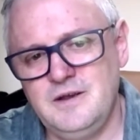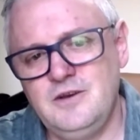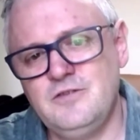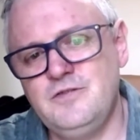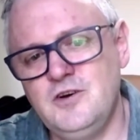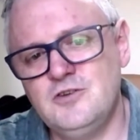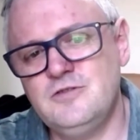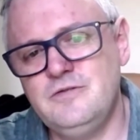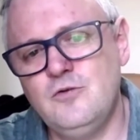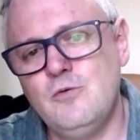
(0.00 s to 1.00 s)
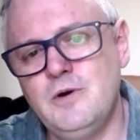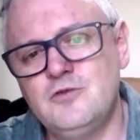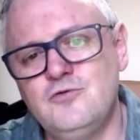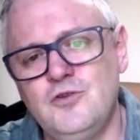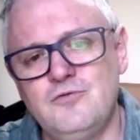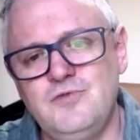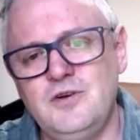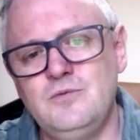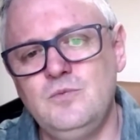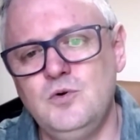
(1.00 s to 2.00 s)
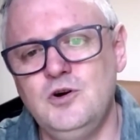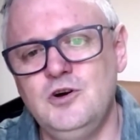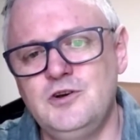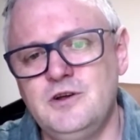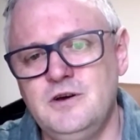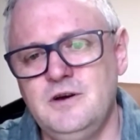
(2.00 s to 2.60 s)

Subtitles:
It is first and foremost through the written word